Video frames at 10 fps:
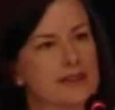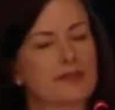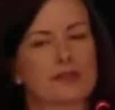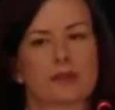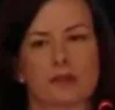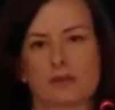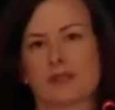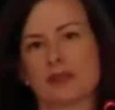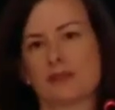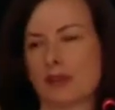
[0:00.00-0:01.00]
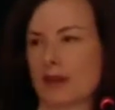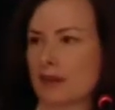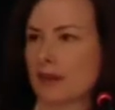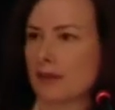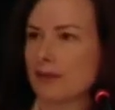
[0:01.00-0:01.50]
after receiving
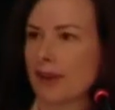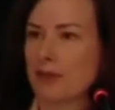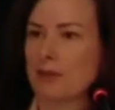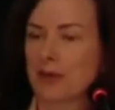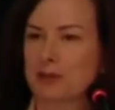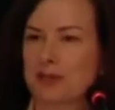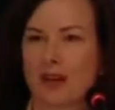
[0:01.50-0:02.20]
a five-page